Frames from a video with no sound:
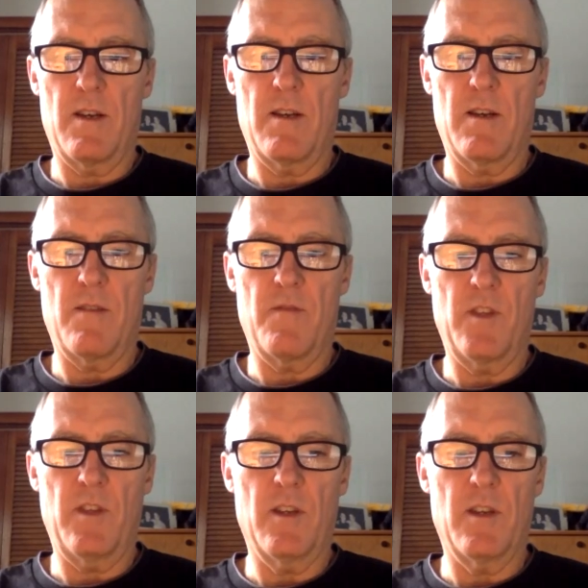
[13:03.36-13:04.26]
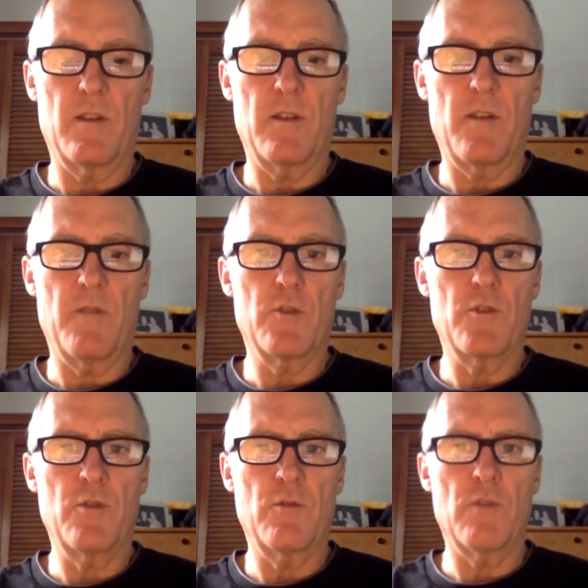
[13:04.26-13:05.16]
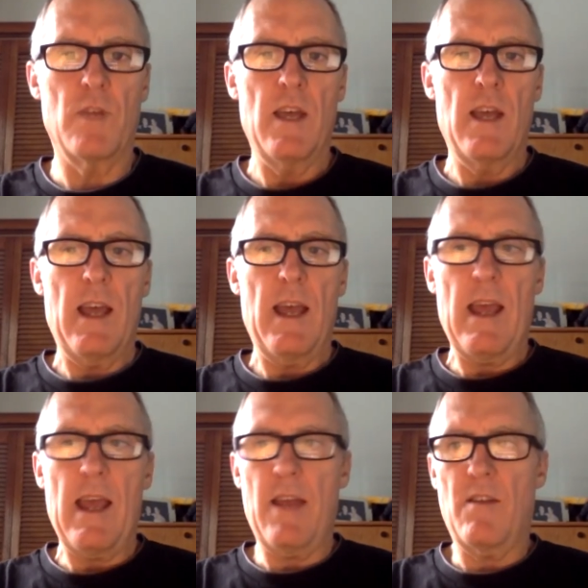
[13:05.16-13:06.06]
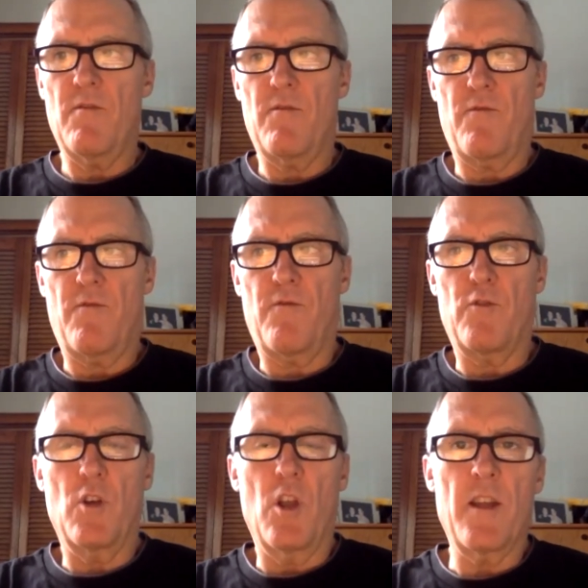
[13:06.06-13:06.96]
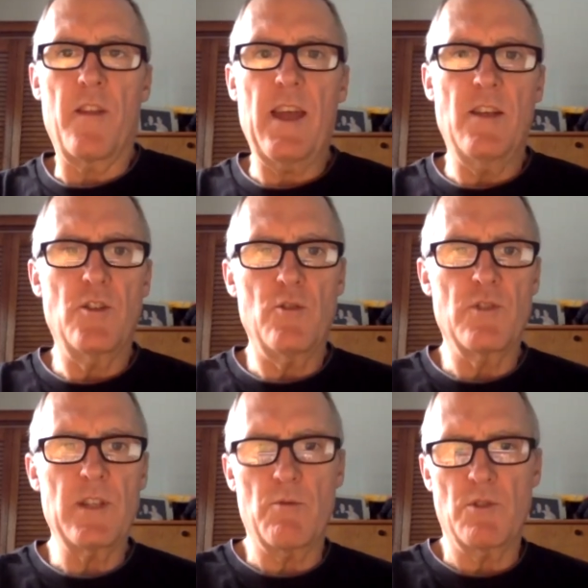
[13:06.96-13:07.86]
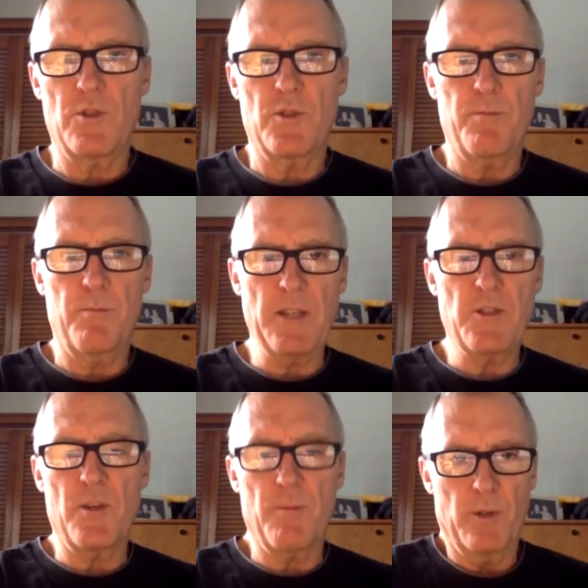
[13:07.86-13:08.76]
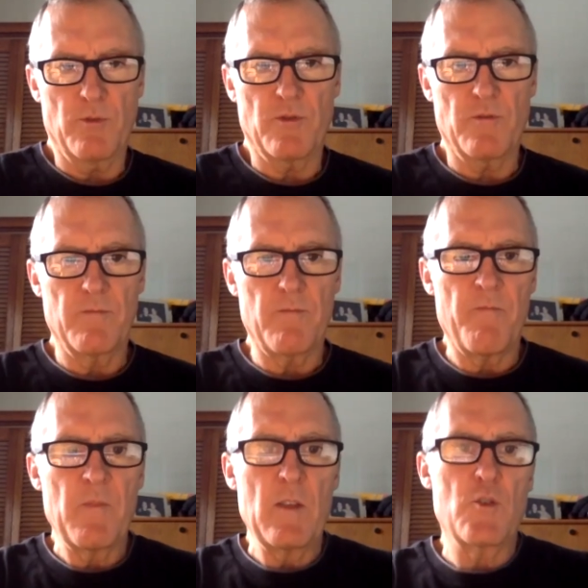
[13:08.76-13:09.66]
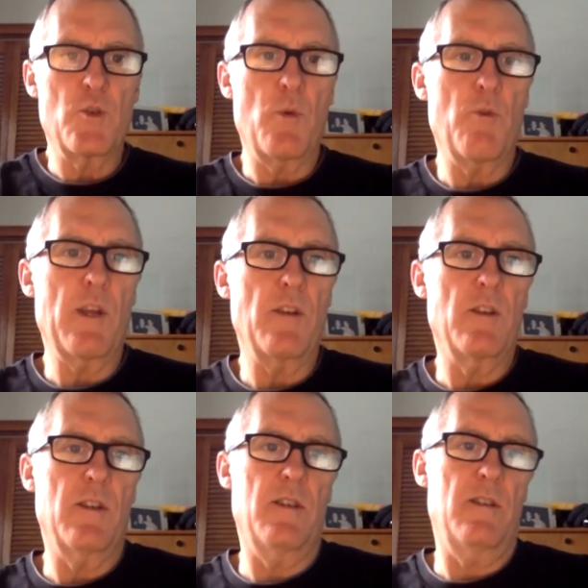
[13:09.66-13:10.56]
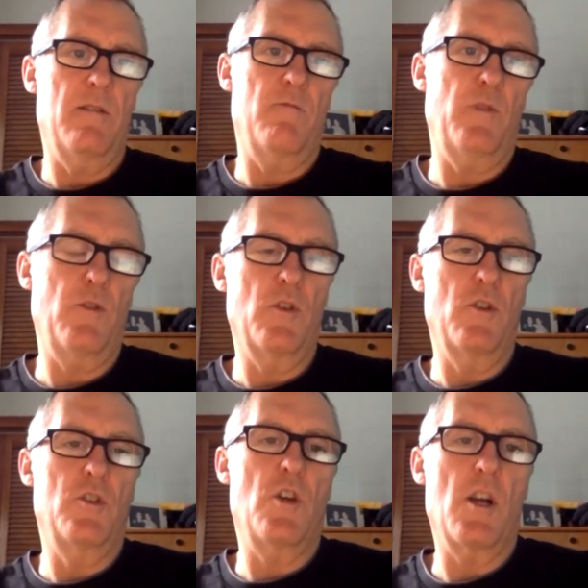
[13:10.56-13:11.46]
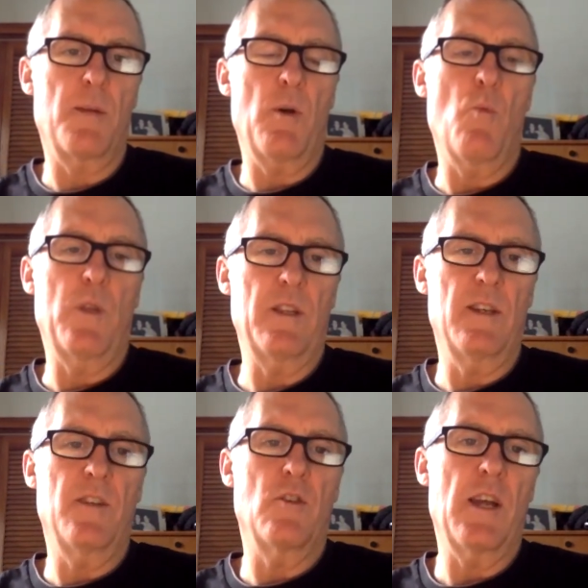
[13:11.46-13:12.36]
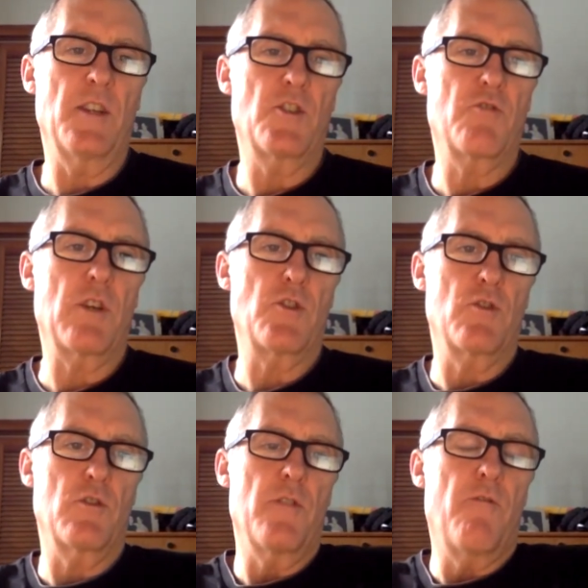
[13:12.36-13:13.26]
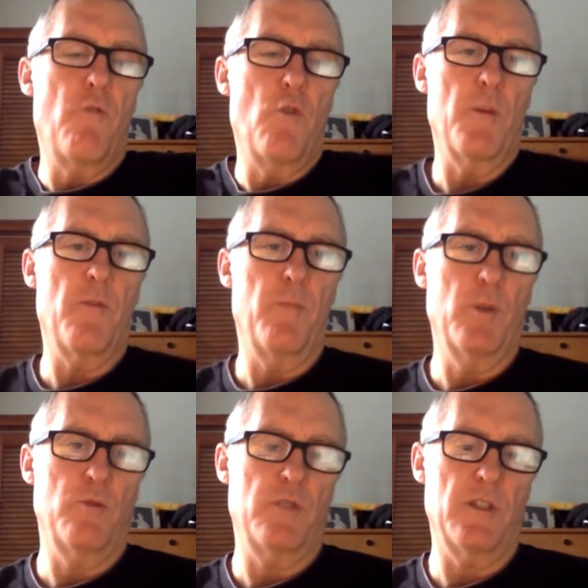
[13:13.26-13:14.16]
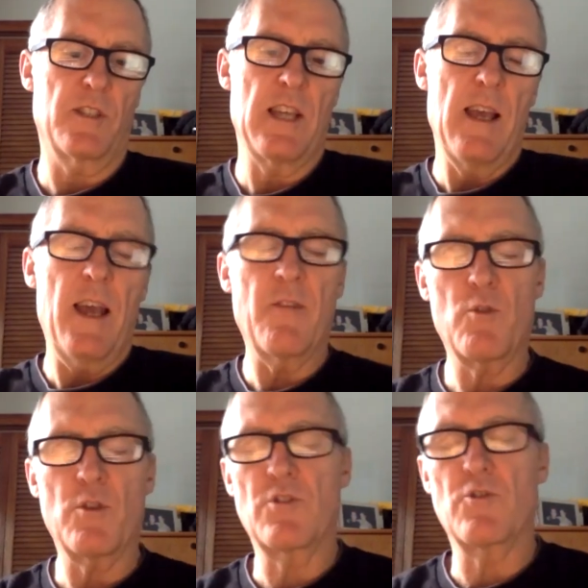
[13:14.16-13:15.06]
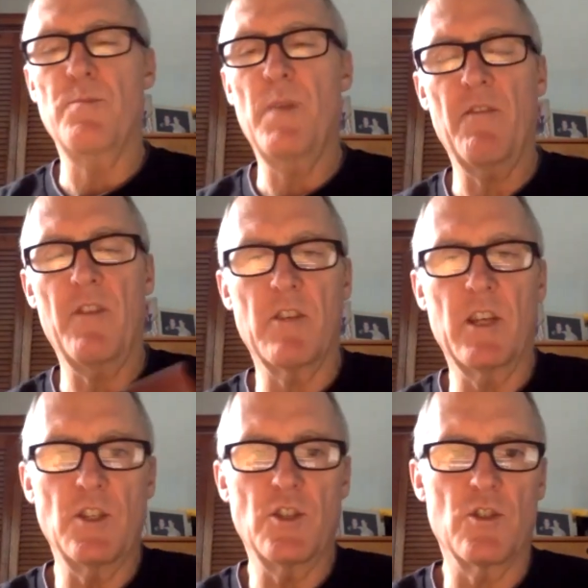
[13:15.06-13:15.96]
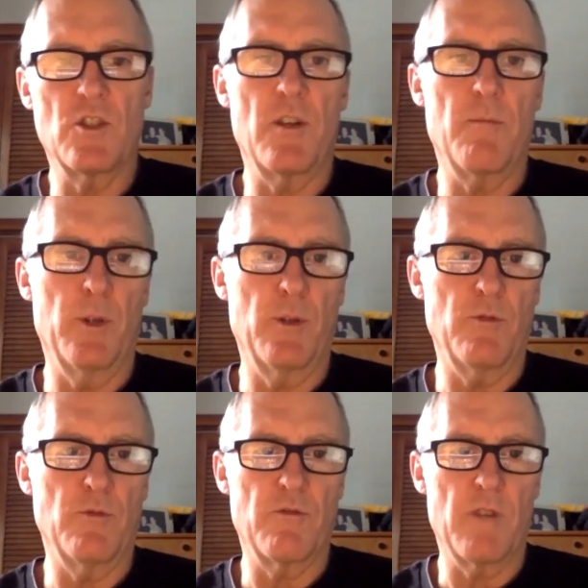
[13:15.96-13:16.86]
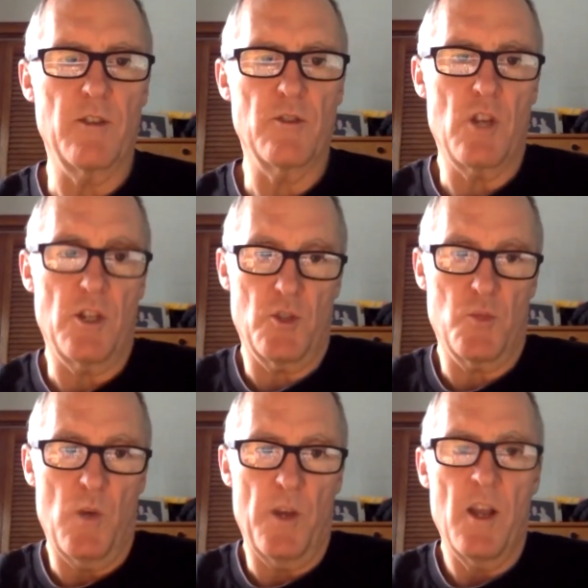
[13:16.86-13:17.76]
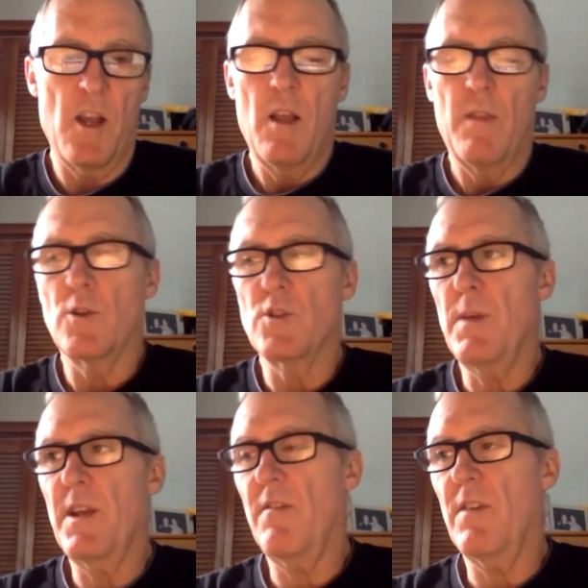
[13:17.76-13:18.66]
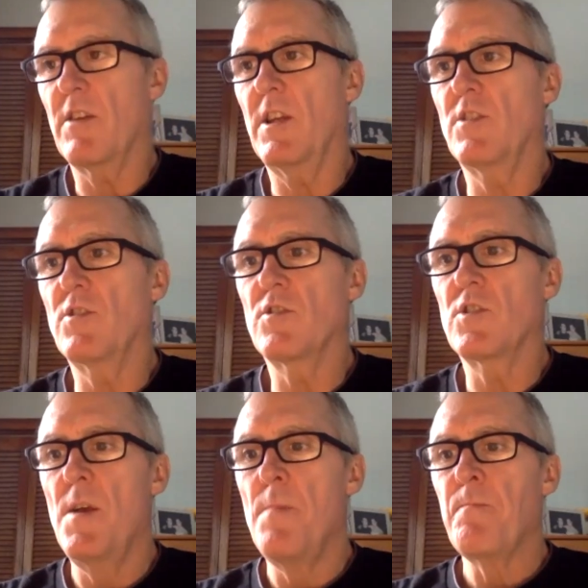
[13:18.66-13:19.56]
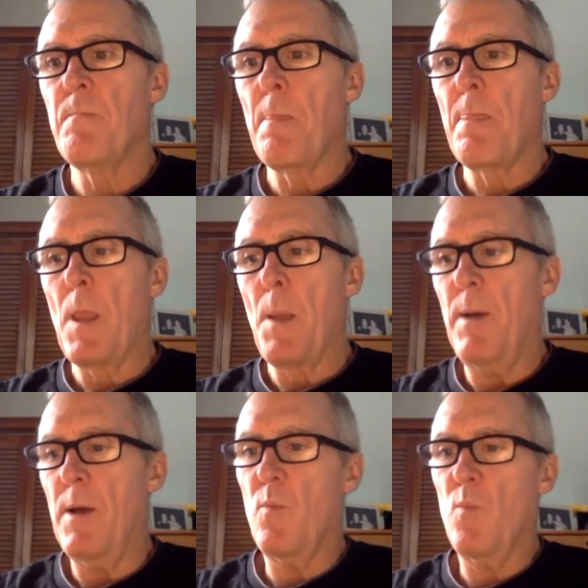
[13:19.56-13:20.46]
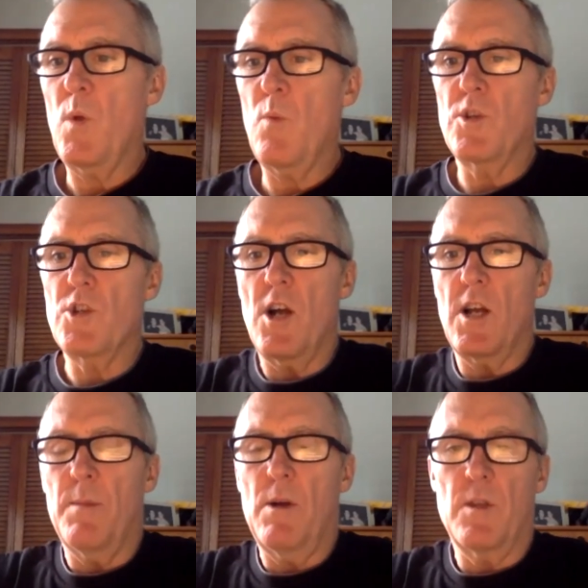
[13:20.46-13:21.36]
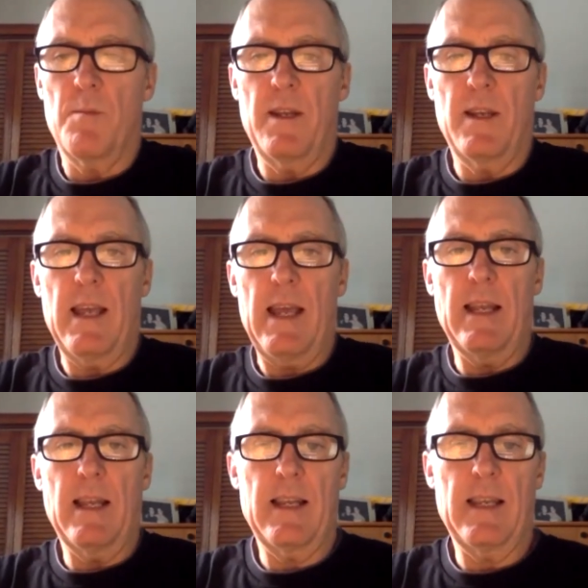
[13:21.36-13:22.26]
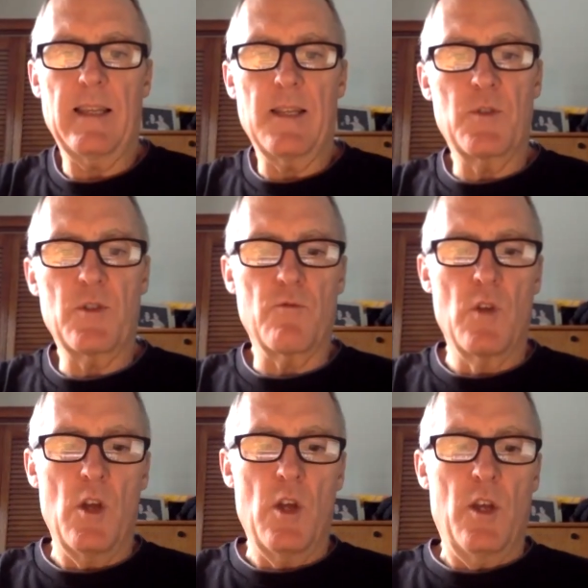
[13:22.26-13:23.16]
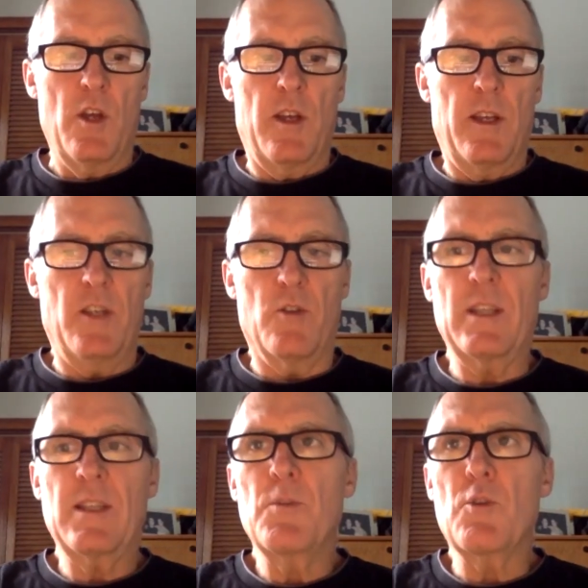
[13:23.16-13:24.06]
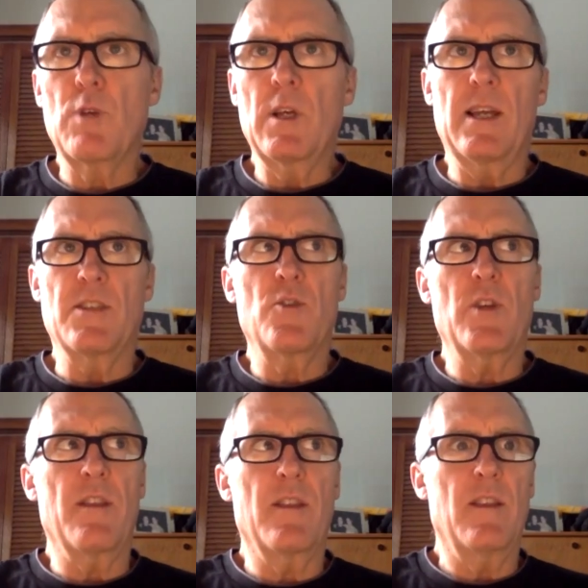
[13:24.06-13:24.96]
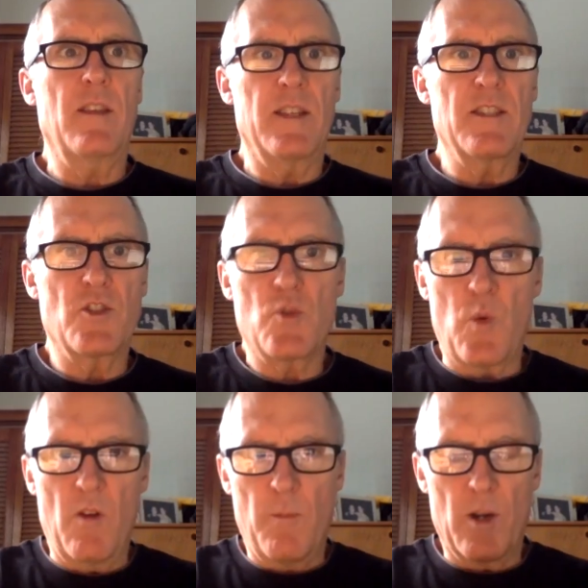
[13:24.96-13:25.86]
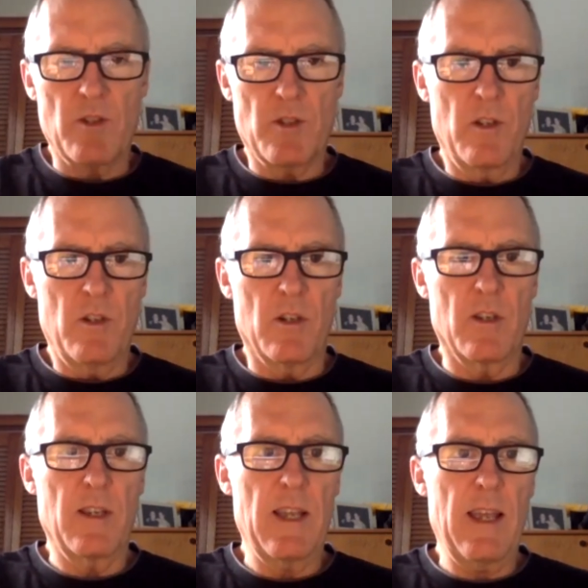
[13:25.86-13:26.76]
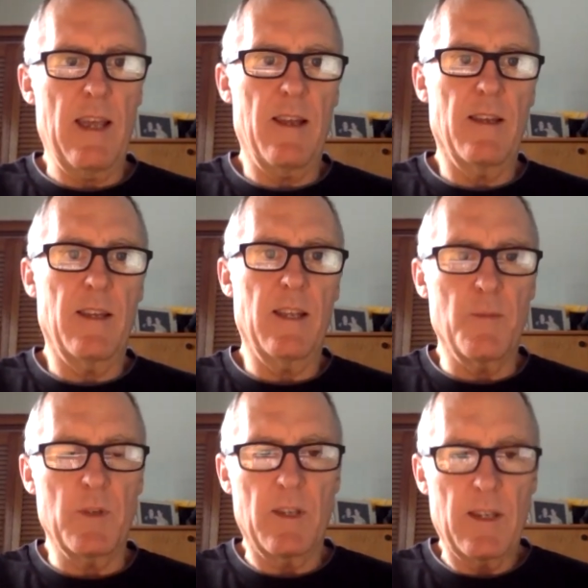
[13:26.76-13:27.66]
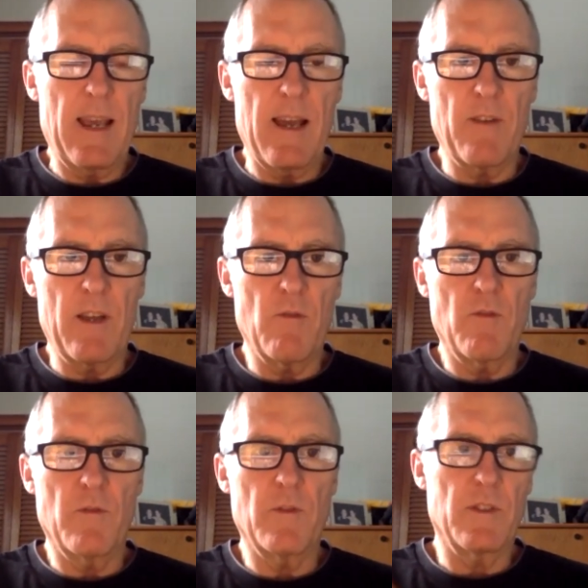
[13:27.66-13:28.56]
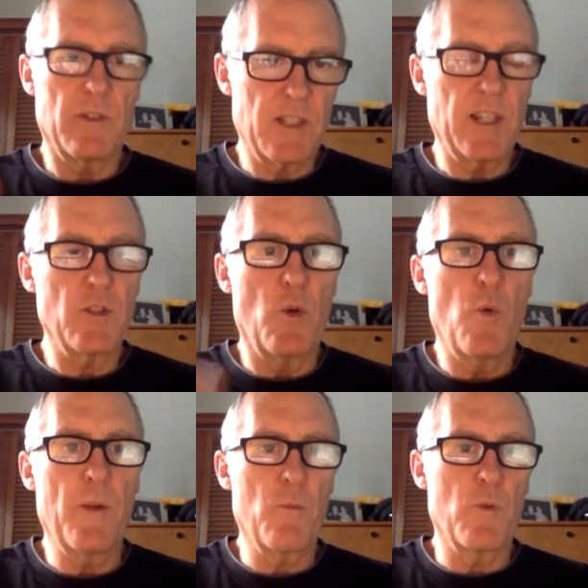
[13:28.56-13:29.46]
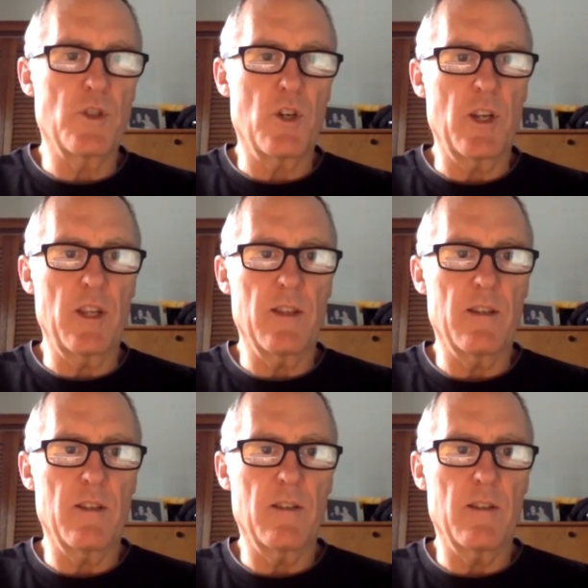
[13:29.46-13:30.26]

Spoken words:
of the tune. And for a lot of the head tunes, that was just based on blues. So we'd talk about what the underlying structure and the form of blues is. And of course, there's many variations on blues, right? There's not just one. There's many variations. But we would talk about them and get them to realize, oh yeah, this is 12 bars long, and get them to count out and signal when we're starting the